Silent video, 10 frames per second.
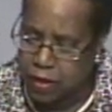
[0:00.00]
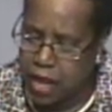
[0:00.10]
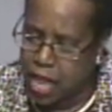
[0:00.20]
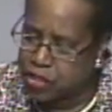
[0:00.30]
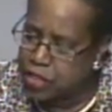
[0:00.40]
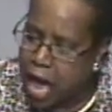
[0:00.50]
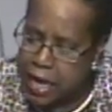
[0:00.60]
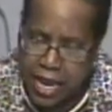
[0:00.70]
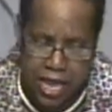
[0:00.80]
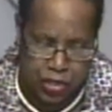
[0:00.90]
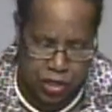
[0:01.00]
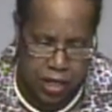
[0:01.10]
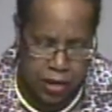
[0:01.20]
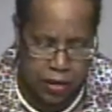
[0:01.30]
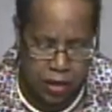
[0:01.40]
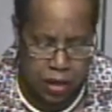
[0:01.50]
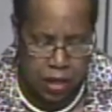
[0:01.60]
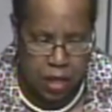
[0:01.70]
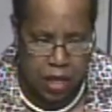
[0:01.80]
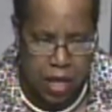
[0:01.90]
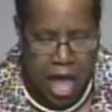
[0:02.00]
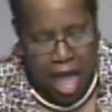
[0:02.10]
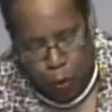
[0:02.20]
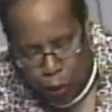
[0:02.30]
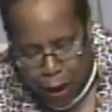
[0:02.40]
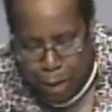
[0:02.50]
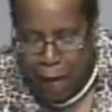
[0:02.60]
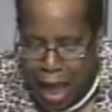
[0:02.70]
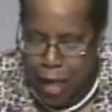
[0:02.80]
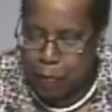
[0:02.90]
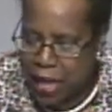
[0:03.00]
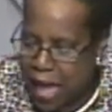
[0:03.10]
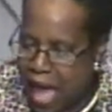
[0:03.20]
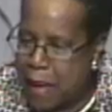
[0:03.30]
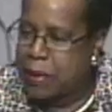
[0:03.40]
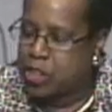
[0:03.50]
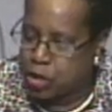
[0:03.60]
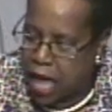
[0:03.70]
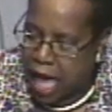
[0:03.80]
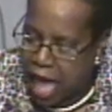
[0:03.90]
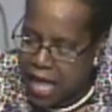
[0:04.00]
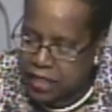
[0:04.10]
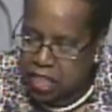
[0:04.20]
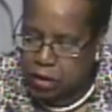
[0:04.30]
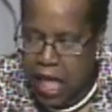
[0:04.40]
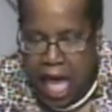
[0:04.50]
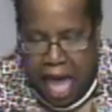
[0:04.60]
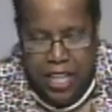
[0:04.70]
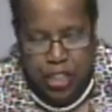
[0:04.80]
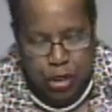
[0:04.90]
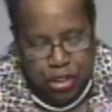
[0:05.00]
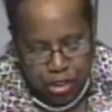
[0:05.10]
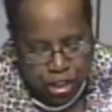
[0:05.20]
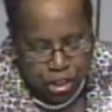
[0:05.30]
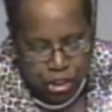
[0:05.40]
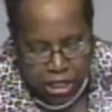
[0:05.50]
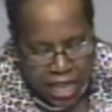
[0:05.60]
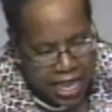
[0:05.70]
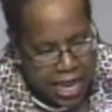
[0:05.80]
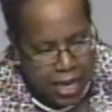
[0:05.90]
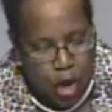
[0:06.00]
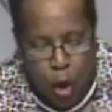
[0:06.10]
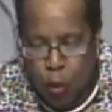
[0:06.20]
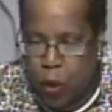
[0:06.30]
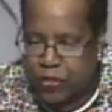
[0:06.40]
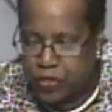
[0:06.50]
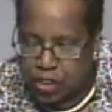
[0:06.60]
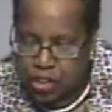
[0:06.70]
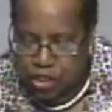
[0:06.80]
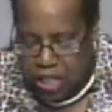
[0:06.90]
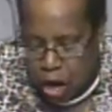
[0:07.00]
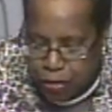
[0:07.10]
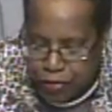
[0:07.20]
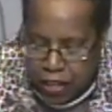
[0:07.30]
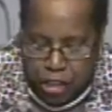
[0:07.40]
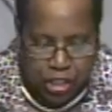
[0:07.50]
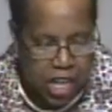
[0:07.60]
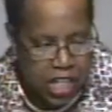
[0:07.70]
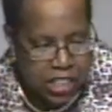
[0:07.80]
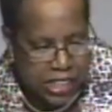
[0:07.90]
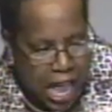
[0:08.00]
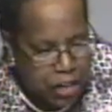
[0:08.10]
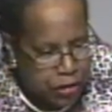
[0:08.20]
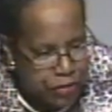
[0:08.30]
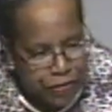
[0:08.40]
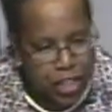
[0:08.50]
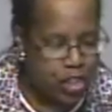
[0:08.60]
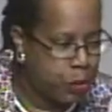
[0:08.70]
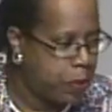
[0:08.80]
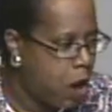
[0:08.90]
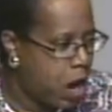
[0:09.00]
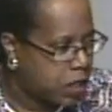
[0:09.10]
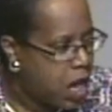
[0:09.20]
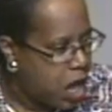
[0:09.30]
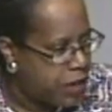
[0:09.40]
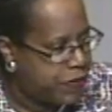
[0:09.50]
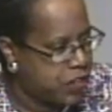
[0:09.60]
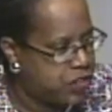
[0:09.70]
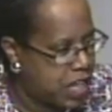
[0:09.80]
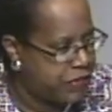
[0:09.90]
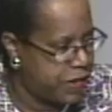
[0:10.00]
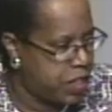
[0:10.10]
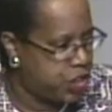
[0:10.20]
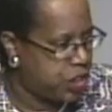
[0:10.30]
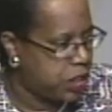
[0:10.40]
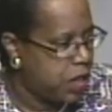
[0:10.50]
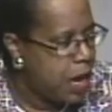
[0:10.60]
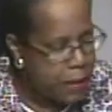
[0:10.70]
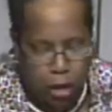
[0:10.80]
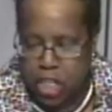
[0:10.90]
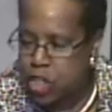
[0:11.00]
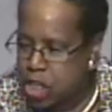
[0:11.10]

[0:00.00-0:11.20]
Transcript: It's not easy. And we might be able to handle and to succeed with the selfless, sacrificial part of this definition. Because,